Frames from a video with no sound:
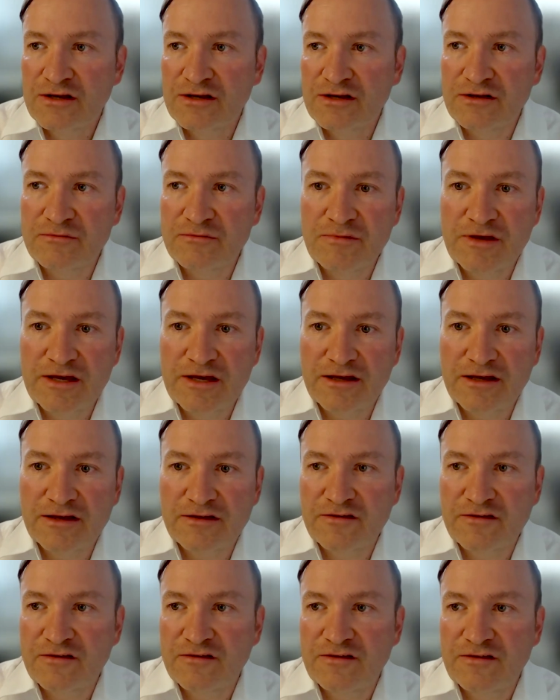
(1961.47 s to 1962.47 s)
the
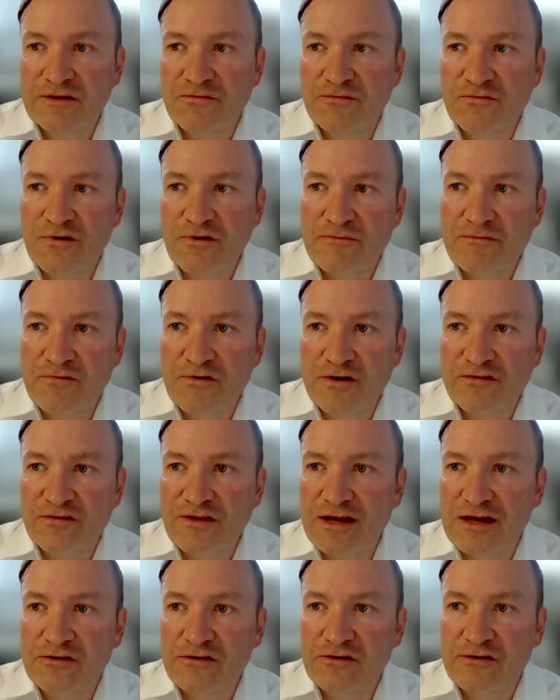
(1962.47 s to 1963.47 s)
existing frameworks
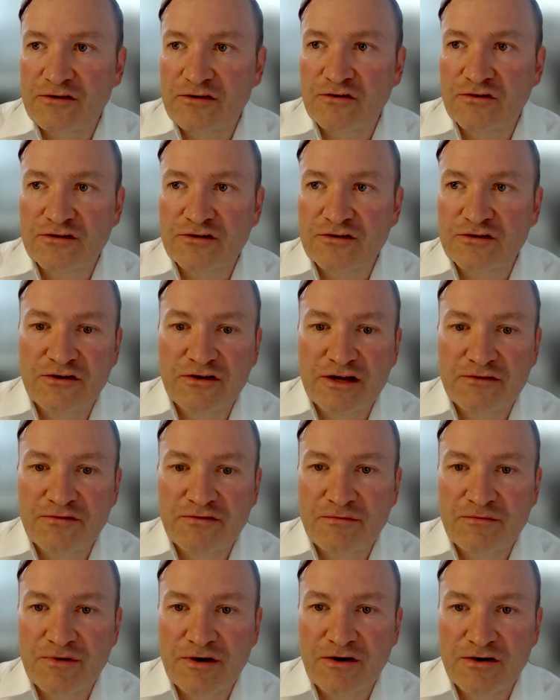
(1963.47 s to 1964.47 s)
are not clear
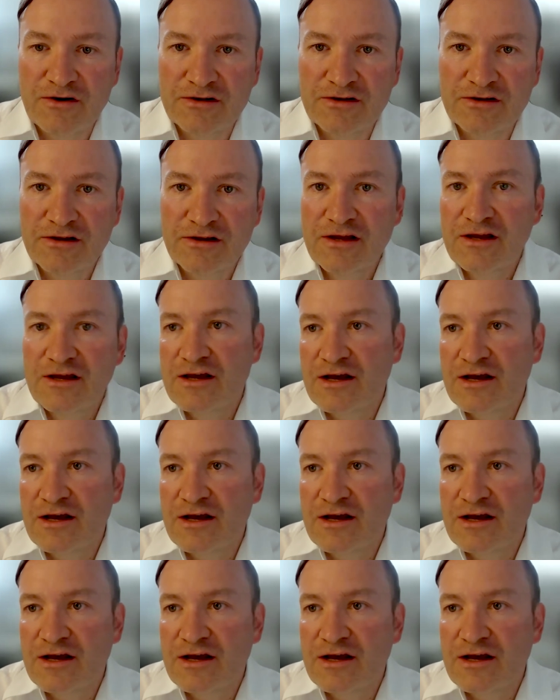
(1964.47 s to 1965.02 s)
enough about